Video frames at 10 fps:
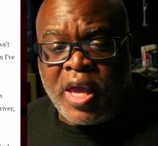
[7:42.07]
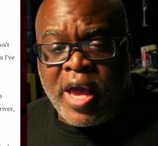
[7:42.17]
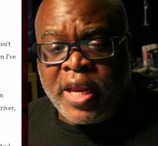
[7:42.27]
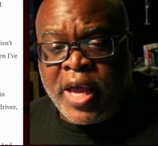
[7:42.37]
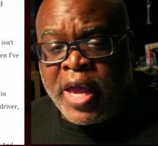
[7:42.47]

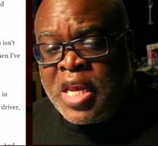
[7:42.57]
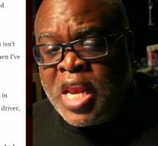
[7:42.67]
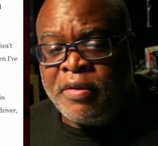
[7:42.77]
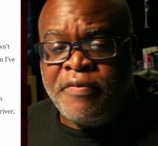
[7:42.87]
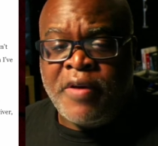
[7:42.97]
and I had
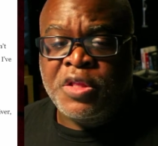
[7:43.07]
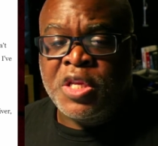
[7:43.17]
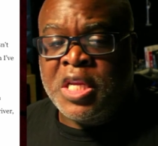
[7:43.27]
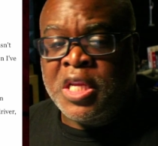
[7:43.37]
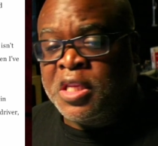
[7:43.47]
never felt the
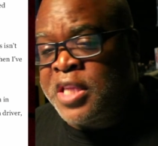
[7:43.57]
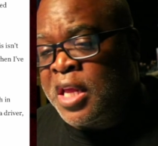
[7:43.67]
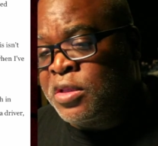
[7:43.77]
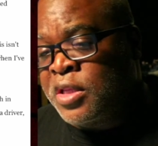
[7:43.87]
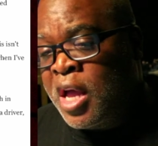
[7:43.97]
need to
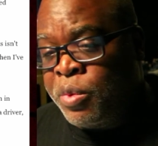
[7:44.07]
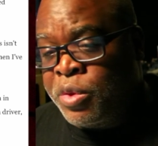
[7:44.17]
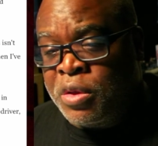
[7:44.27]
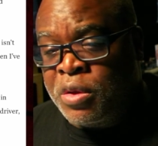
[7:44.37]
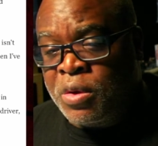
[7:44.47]
settle down
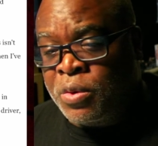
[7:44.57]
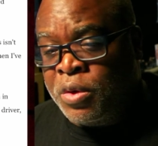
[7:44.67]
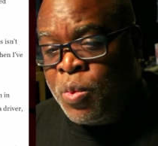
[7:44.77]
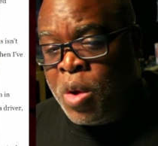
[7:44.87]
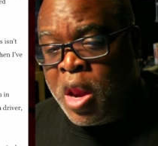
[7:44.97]
with
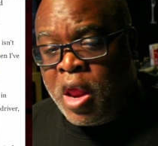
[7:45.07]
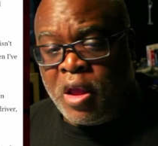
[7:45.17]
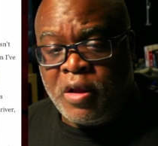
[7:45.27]
only one.